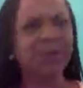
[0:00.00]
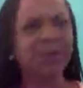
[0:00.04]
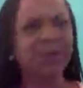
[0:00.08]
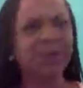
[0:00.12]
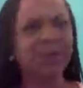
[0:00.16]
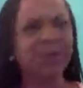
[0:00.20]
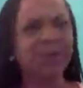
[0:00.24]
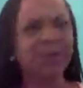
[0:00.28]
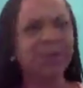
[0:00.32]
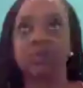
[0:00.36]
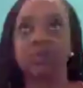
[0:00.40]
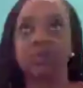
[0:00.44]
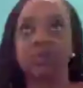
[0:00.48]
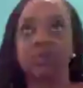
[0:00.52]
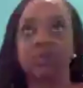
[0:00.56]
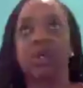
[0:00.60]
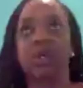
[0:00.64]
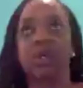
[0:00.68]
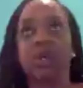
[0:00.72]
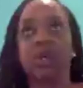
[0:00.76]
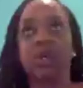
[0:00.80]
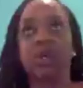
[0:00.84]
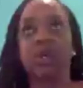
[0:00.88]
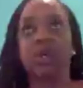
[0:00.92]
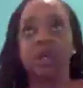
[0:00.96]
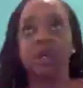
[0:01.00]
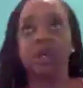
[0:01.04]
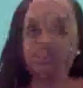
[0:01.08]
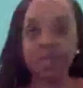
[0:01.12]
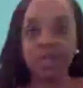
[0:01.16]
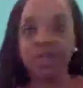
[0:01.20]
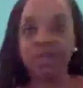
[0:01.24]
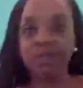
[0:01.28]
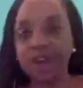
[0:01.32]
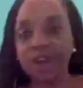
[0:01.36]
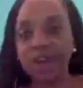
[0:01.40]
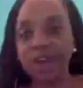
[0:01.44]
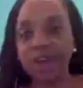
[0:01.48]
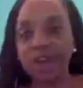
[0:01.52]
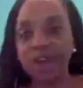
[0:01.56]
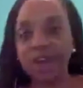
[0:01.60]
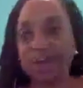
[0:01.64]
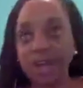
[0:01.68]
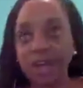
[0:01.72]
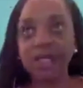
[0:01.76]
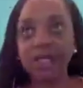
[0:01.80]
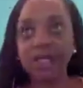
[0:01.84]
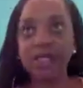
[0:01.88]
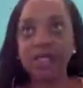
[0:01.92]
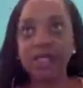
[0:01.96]
about to give me a fine
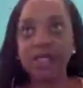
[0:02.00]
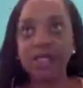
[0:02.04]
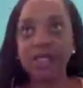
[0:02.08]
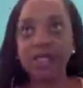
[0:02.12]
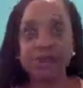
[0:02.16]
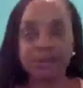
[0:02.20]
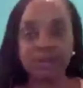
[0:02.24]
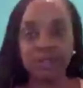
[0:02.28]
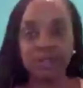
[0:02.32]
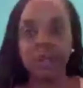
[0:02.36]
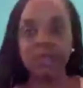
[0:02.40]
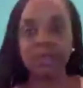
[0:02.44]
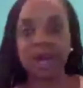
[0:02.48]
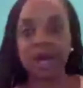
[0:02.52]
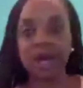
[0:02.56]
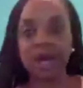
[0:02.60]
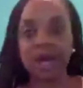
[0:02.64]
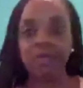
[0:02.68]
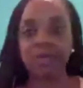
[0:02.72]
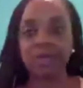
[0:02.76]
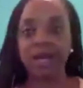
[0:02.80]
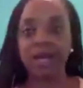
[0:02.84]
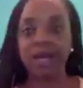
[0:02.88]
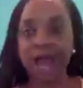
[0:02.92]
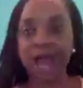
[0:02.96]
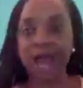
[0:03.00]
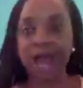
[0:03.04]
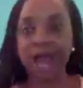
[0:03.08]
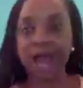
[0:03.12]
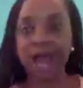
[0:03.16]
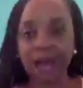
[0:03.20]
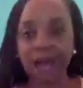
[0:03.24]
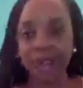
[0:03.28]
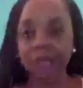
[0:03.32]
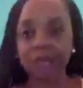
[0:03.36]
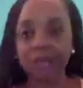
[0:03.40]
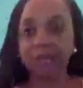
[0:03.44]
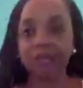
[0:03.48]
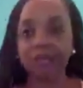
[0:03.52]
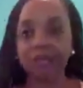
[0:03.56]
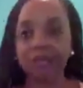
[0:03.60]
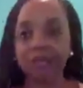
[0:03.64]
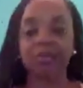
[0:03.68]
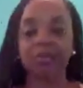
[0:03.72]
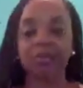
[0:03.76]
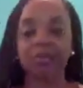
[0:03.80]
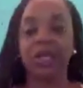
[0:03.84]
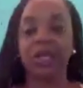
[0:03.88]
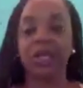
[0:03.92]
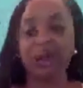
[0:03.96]
husband, buy me a house, and I
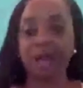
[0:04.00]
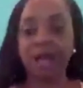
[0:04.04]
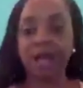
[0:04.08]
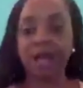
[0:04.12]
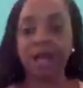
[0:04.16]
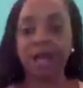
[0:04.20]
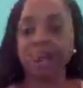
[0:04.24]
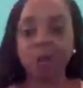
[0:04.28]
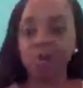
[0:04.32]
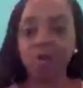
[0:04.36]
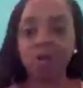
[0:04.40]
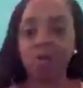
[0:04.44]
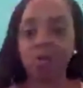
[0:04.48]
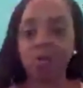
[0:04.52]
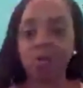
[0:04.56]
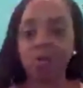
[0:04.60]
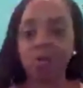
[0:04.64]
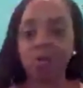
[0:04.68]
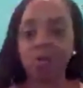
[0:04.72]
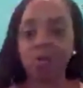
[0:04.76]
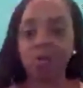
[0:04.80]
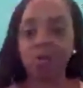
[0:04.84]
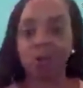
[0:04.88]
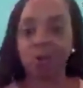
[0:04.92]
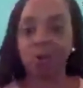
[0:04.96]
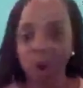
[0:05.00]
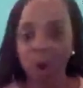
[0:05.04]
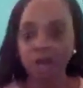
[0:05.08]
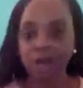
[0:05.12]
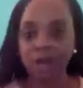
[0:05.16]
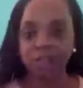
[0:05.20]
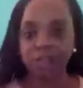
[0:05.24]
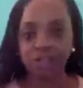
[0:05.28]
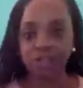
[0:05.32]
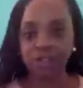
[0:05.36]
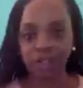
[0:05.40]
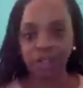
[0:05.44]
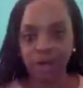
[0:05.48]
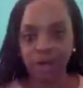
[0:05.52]
want a Porsche, you know. Right.